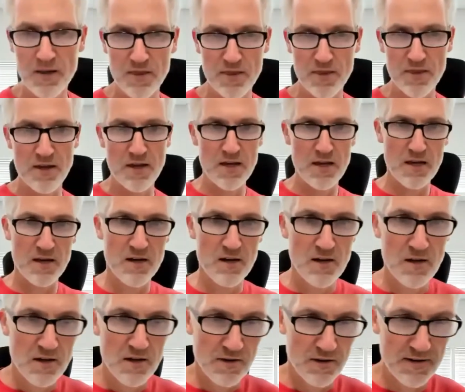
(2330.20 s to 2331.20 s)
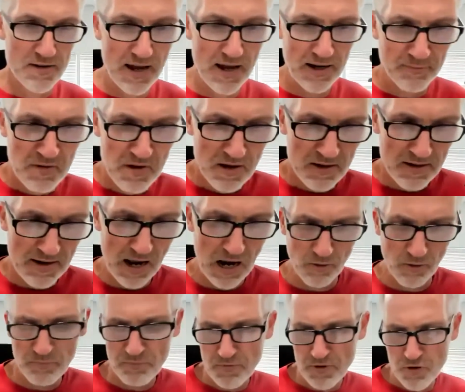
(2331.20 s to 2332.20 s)
the right. the neck.
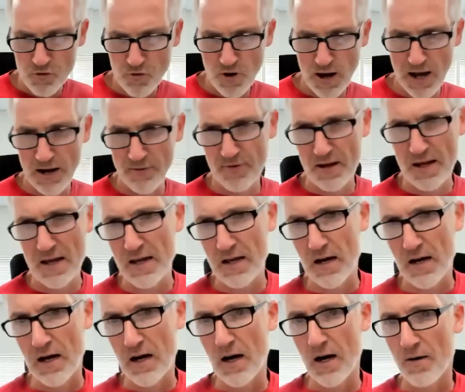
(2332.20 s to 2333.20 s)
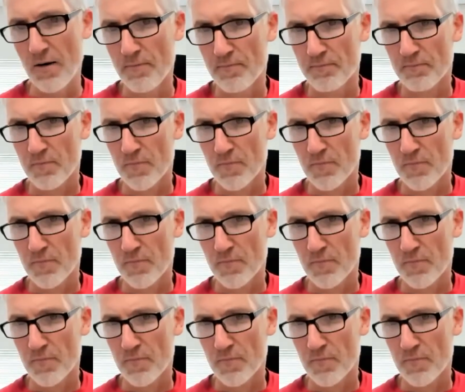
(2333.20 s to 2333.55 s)
Now you have a uh,